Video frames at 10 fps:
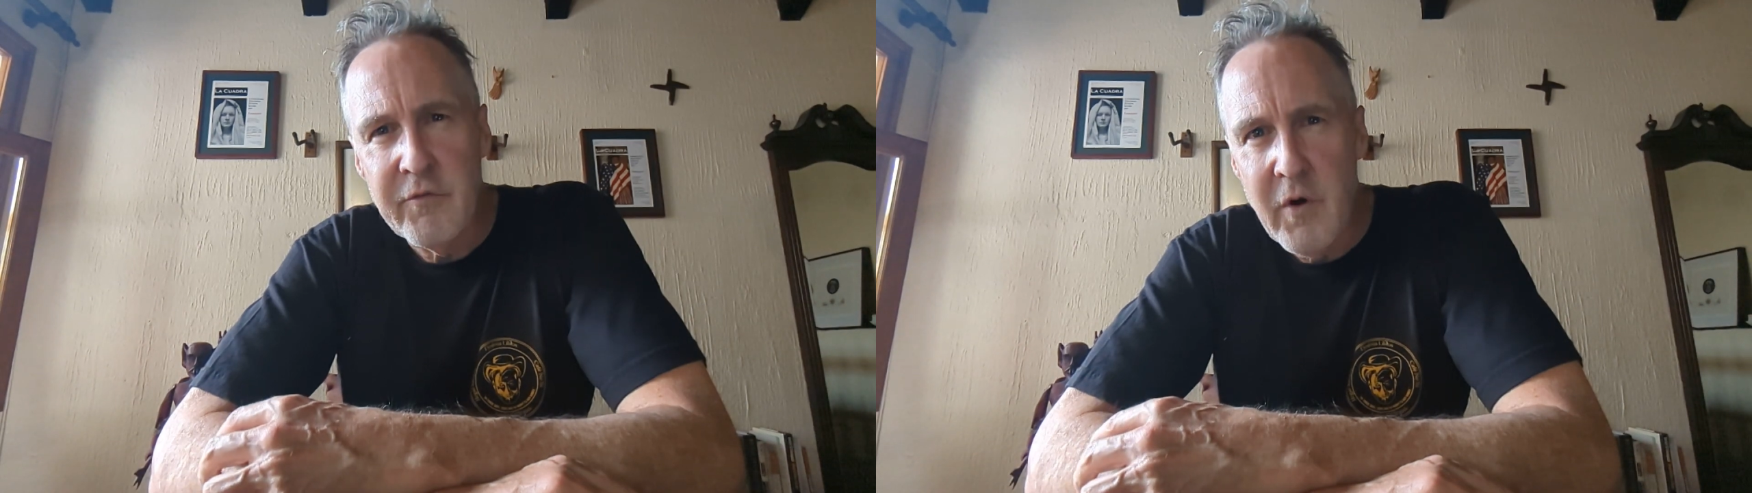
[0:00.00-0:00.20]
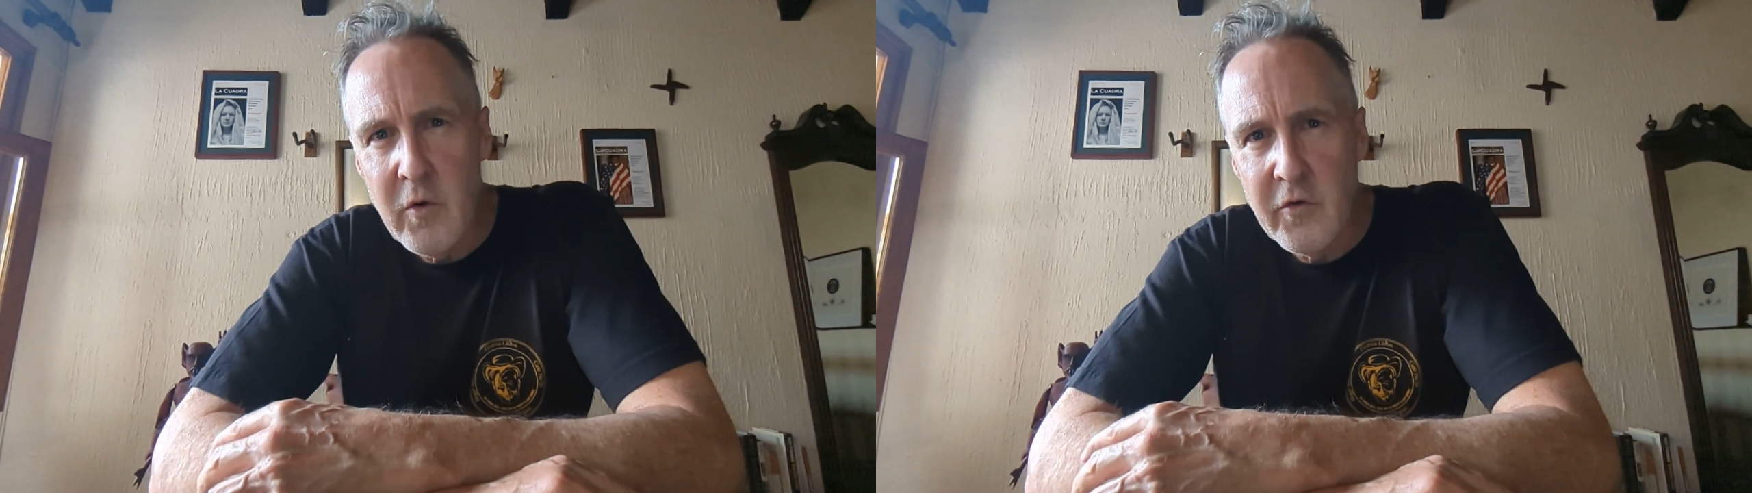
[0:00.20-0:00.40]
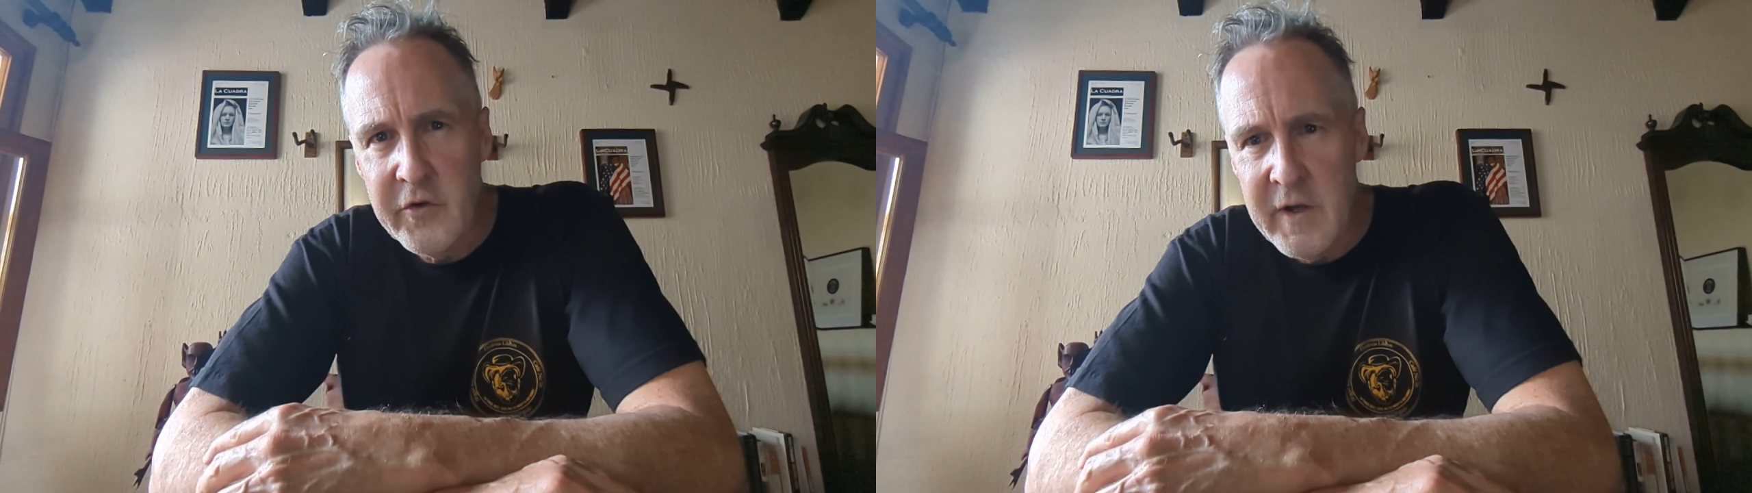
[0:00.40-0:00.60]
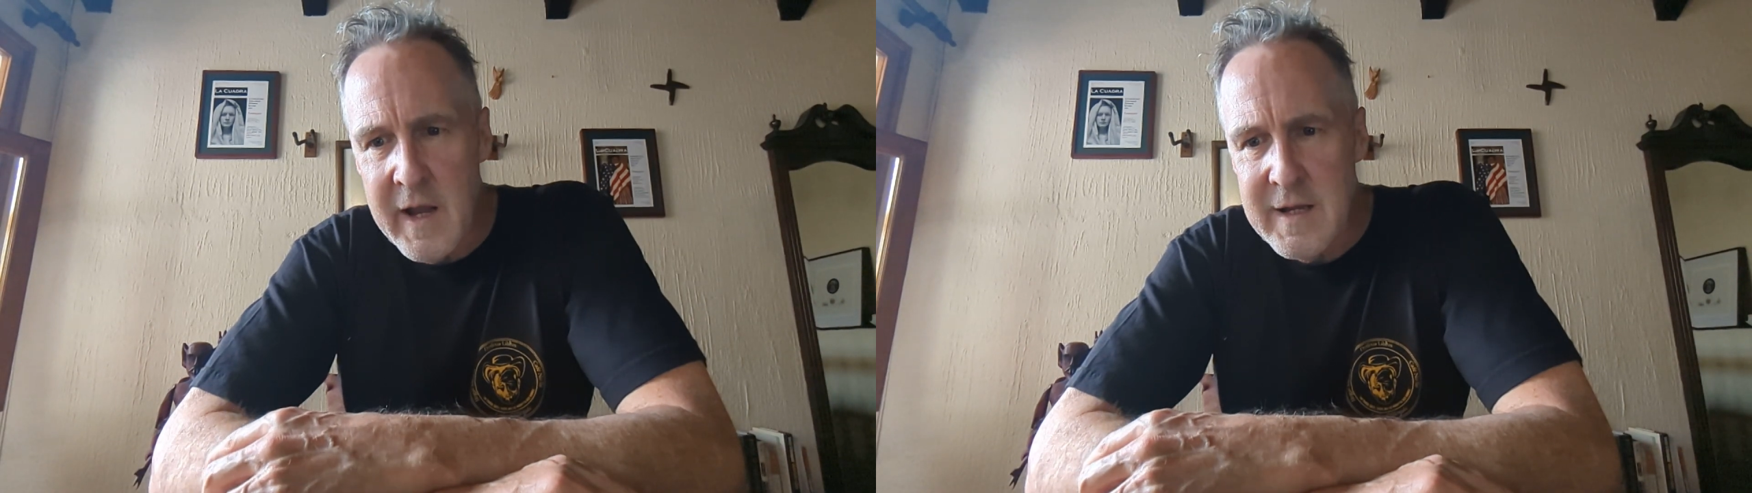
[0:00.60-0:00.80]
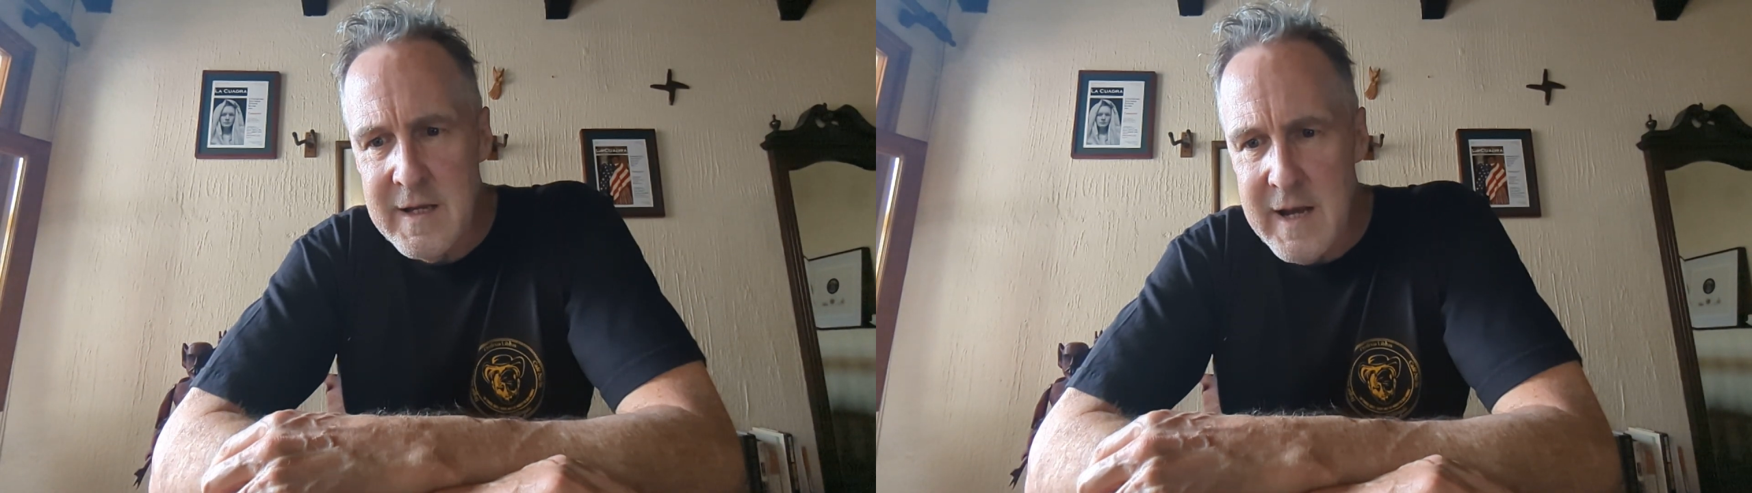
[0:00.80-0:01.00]
of voters in
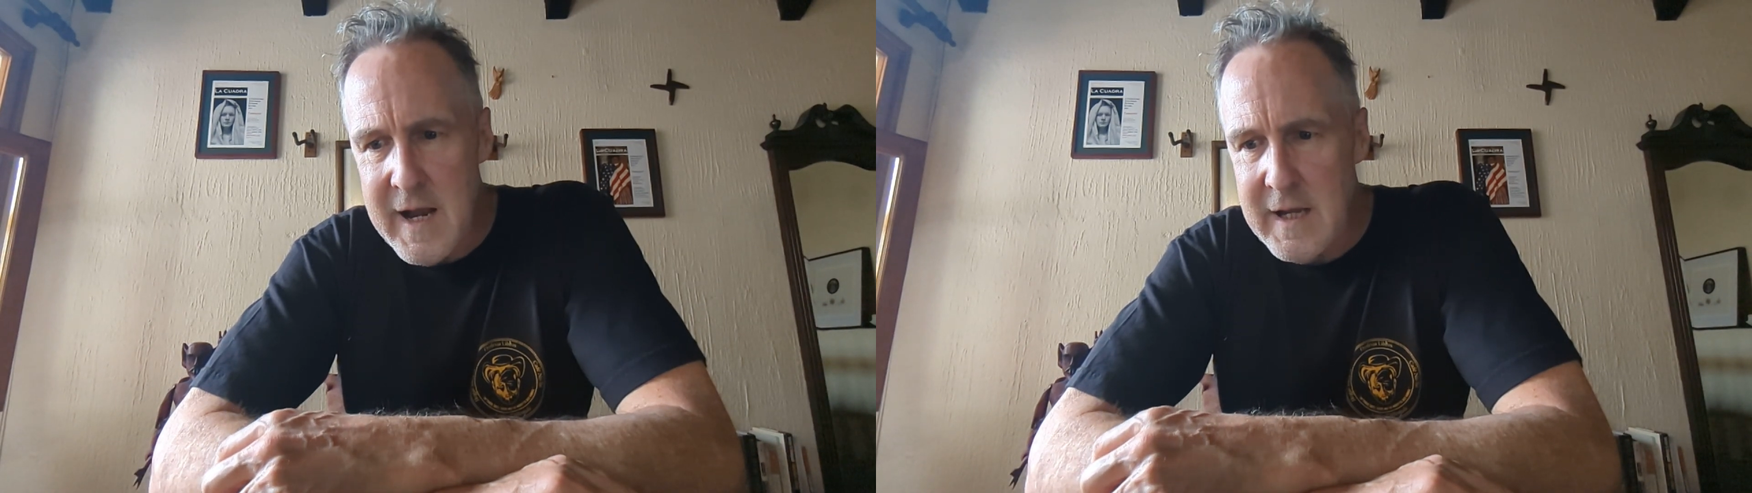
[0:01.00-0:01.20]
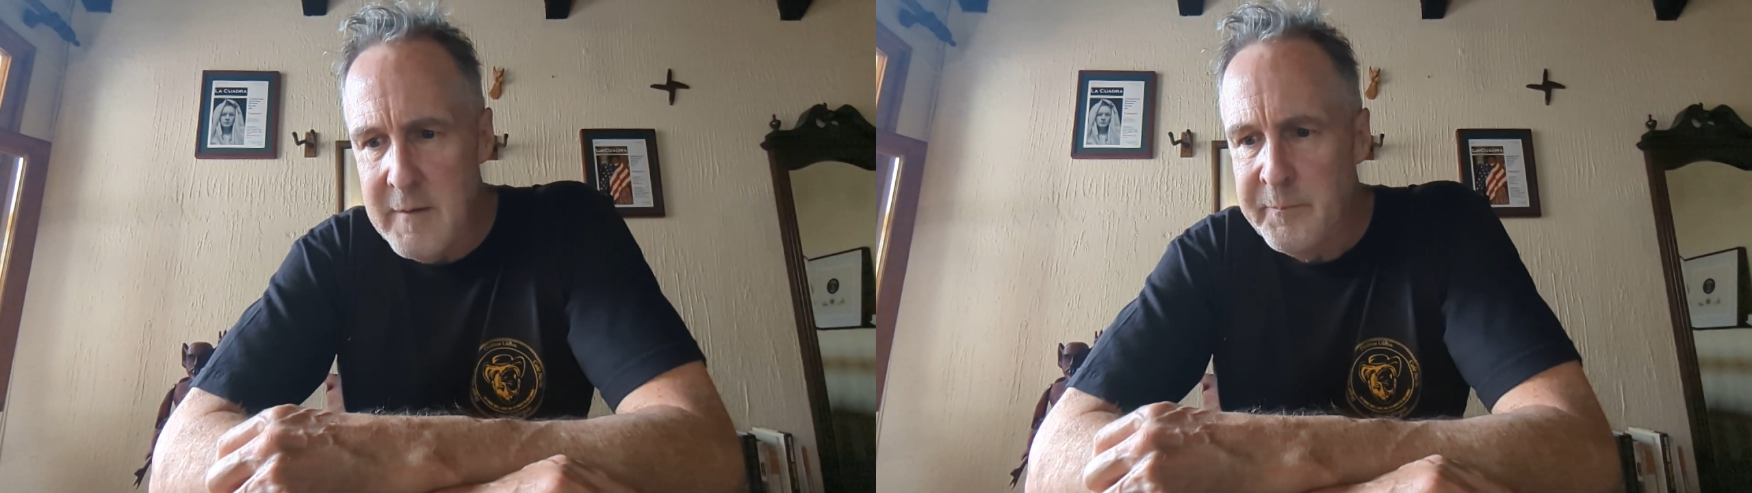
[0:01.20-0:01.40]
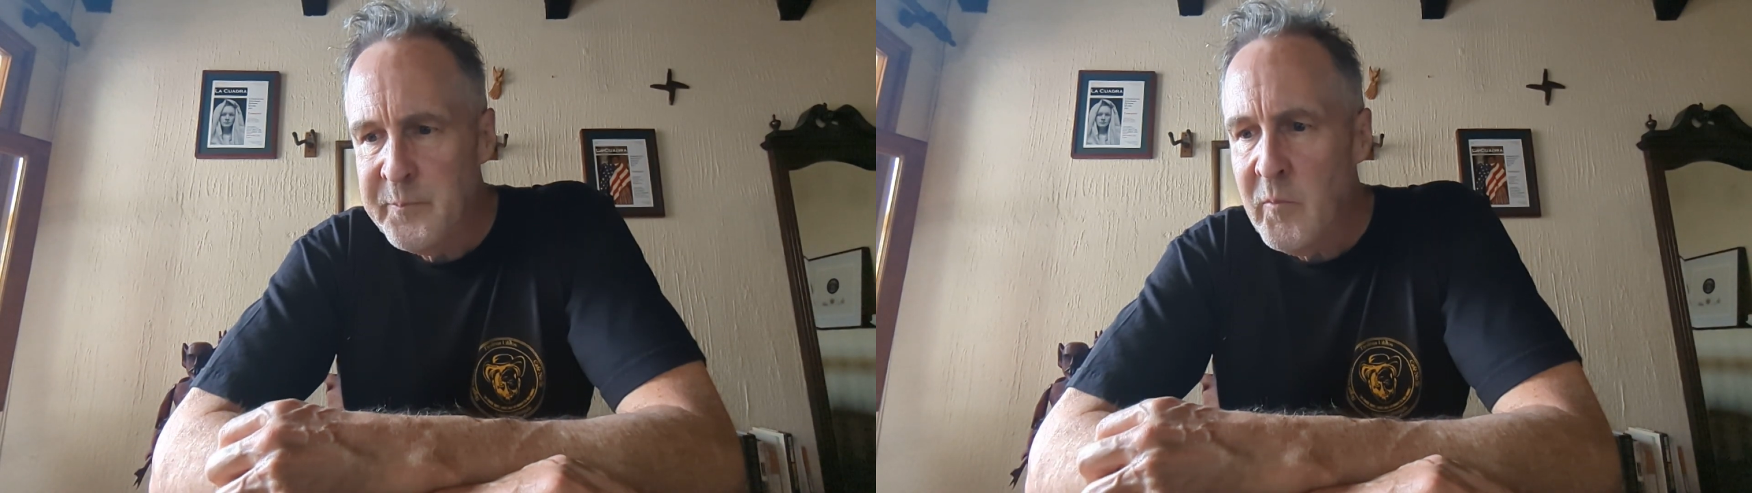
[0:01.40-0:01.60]
1980,